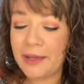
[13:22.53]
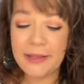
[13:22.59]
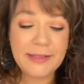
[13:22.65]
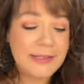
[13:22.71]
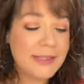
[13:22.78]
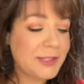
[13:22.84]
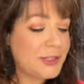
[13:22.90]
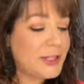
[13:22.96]

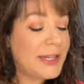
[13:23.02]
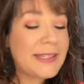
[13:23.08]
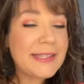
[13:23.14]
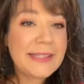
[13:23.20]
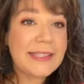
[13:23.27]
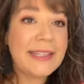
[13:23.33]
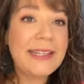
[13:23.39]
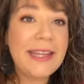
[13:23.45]

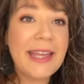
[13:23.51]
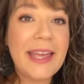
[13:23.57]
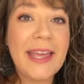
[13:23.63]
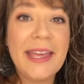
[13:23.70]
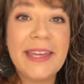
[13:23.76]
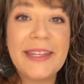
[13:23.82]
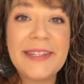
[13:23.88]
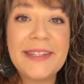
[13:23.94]
suggested
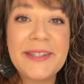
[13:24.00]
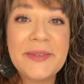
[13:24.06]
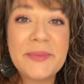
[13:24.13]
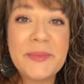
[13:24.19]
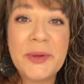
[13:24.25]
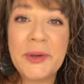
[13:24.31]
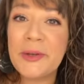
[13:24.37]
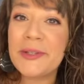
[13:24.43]
and
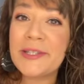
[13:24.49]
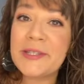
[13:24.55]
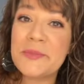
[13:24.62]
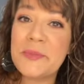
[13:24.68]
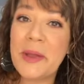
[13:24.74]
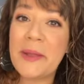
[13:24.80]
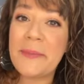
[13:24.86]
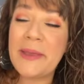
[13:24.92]
purchased
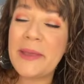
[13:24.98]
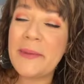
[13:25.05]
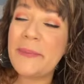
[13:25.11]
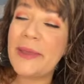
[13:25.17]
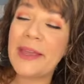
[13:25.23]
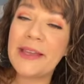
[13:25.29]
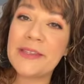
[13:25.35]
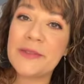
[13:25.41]
by me
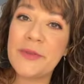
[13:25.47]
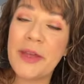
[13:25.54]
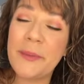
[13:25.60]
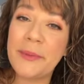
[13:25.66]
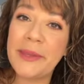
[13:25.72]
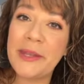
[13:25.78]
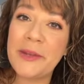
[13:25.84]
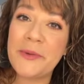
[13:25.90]
because of
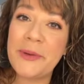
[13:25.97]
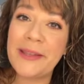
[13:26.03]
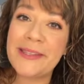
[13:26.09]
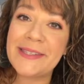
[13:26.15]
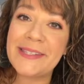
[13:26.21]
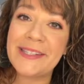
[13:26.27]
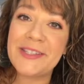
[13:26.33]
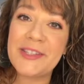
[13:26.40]
Emily
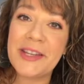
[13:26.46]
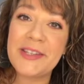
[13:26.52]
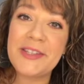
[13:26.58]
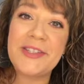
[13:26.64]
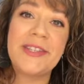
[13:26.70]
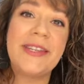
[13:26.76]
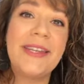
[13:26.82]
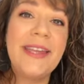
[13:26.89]
Noel's
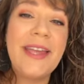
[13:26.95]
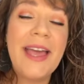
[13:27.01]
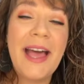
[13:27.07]
suggestion.